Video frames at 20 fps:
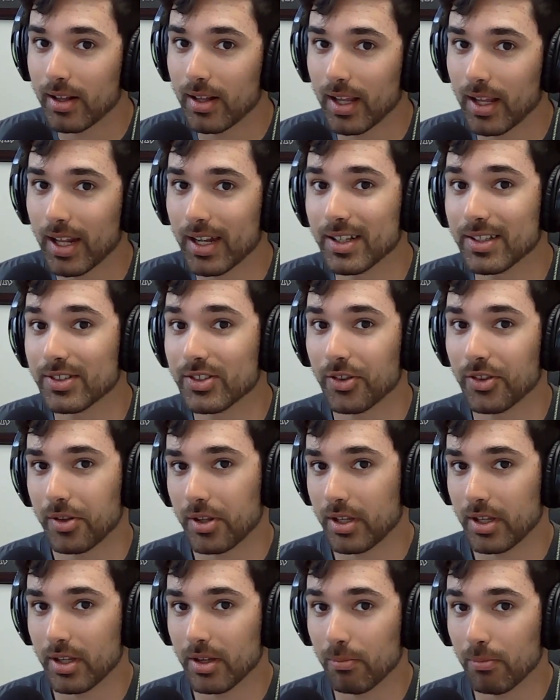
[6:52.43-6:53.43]
It is
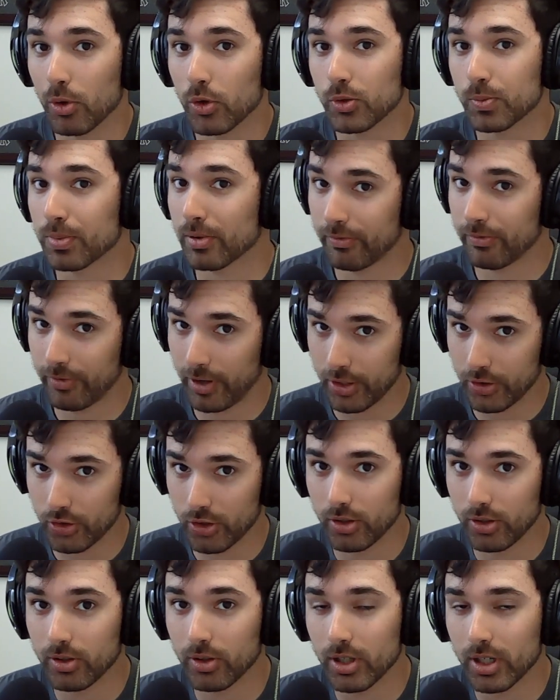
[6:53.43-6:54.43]
the most
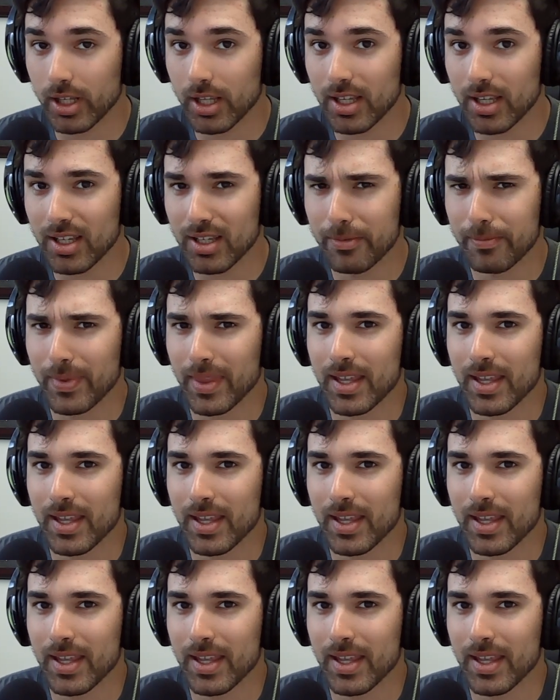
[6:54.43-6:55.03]
professional looking.